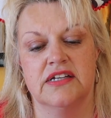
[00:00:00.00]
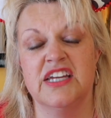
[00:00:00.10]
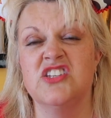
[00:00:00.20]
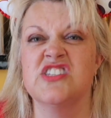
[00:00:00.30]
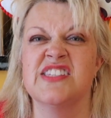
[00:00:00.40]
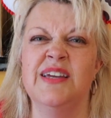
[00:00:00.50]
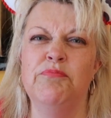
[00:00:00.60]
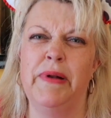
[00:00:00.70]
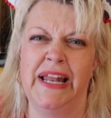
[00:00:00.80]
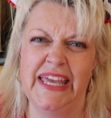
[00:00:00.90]
it just
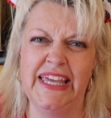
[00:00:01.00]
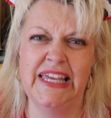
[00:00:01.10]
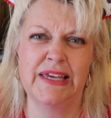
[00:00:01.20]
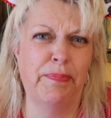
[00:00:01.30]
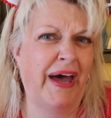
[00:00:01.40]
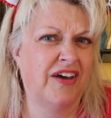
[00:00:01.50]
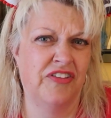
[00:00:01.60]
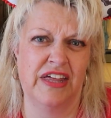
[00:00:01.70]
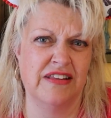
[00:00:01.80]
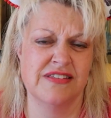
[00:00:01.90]
seemed bleak
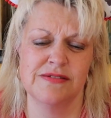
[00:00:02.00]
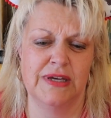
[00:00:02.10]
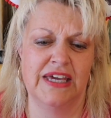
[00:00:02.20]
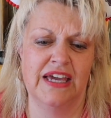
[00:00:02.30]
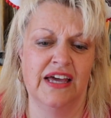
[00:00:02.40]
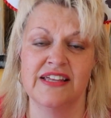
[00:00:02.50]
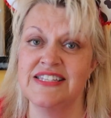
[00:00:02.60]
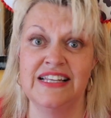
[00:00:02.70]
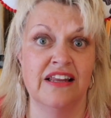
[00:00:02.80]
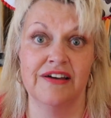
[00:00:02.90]
back then to me, and I
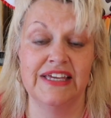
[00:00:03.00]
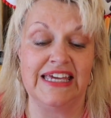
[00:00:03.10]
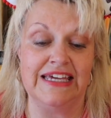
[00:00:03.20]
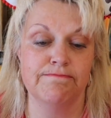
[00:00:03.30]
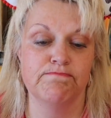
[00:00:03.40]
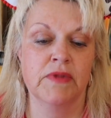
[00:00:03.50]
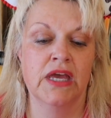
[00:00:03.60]
didn't like it.